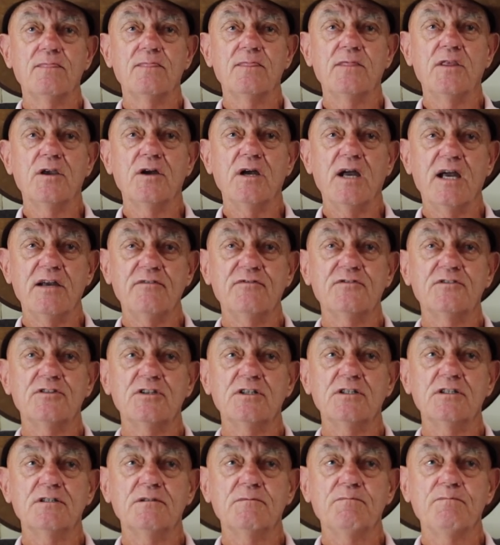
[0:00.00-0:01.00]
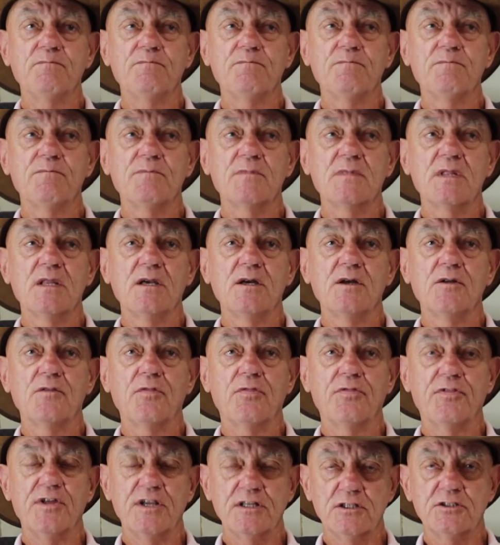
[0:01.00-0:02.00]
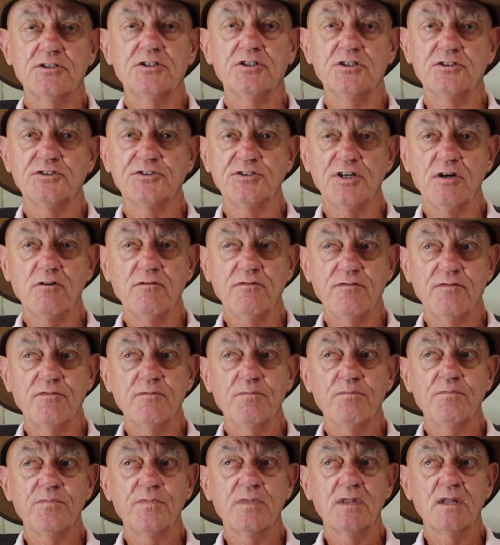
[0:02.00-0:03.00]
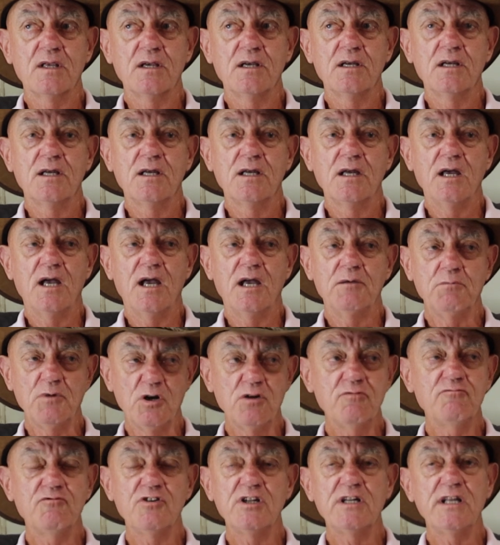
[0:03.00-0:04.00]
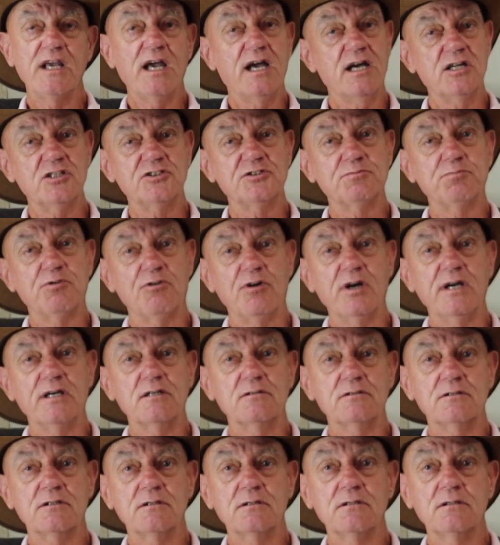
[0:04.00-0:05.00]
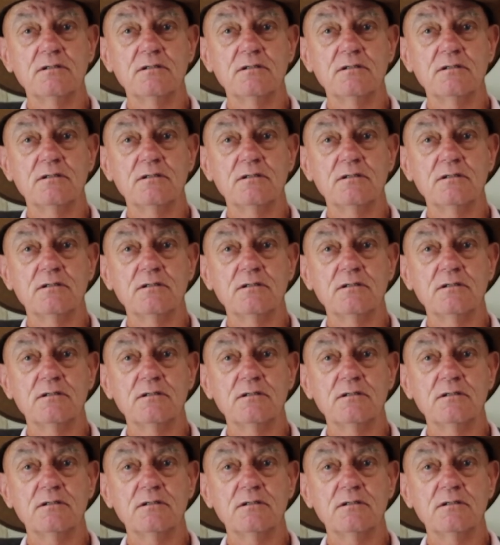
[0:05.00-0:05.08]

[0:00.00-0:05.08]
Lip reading: You have to think to yourself, am I really house proud?